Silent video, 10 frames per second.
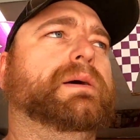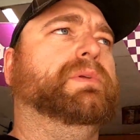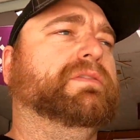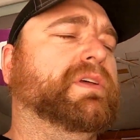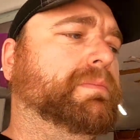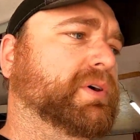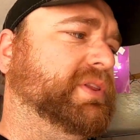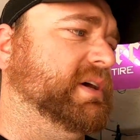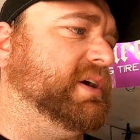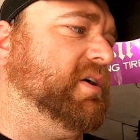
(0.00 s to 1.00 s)
I believe they built
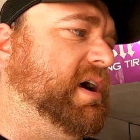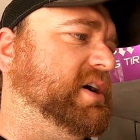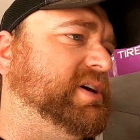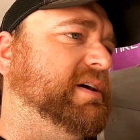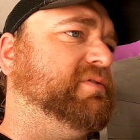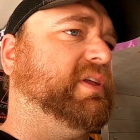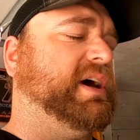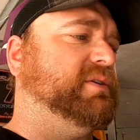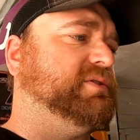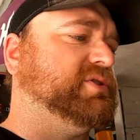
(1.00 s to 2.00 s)
the garage after the
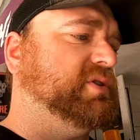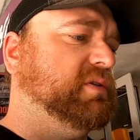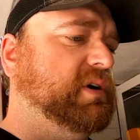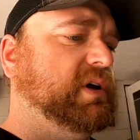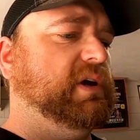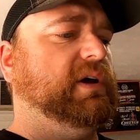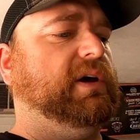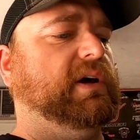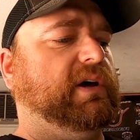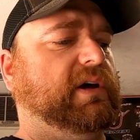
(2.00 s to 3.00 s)
house, so
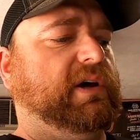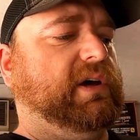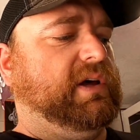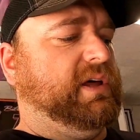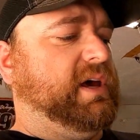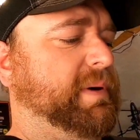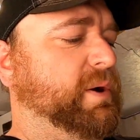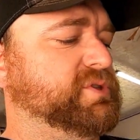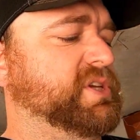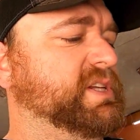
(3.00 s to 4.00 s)
that
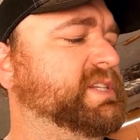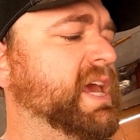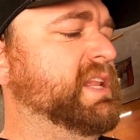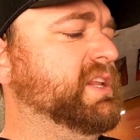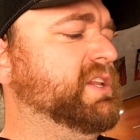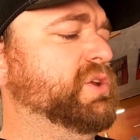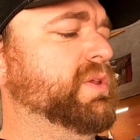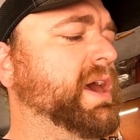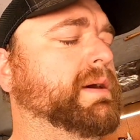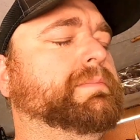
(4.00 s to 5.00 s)
probably wasn't intended to do
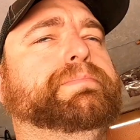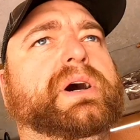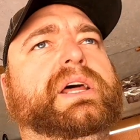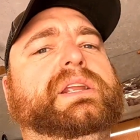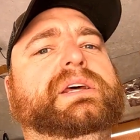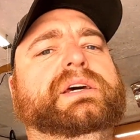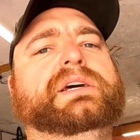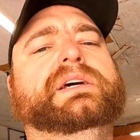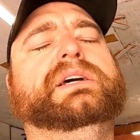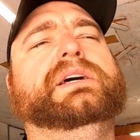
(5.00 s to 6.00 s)
that, but
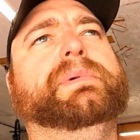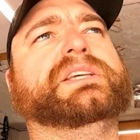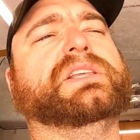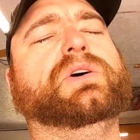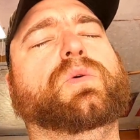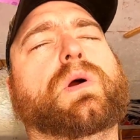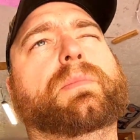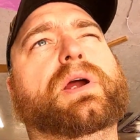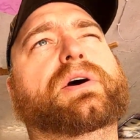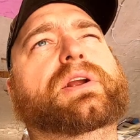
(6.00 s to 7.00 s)
it makes it a little
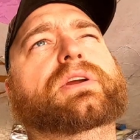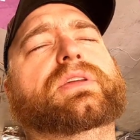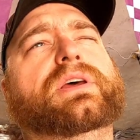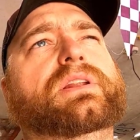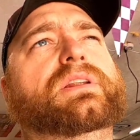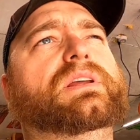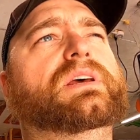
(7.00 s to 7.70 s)
warmer out here than